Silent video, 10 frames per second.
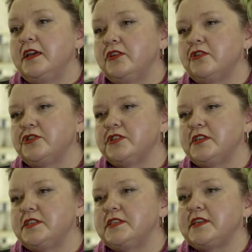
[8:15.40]
not just
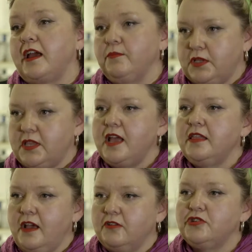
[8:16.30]
the design, but
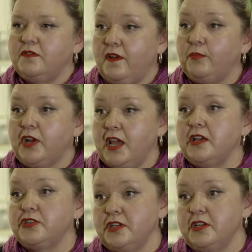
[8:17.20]
then the actual
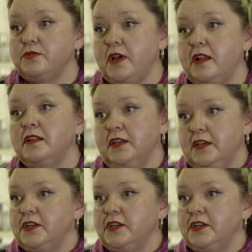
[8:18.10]
fabrication as well.